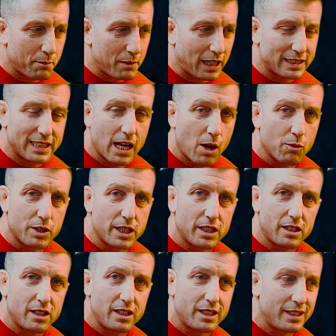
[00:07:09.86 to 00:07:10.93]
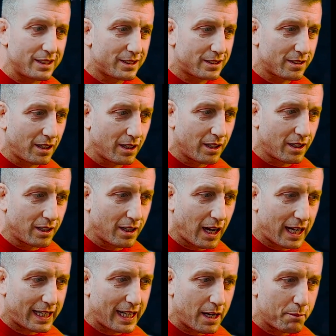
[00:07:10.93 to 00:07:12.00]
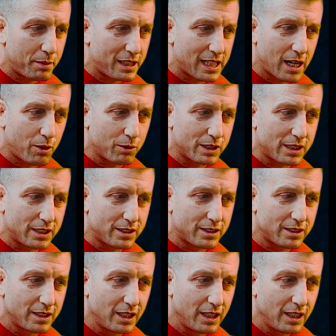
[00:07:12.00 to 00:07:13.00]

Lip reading: not down with it. I can't be down with this.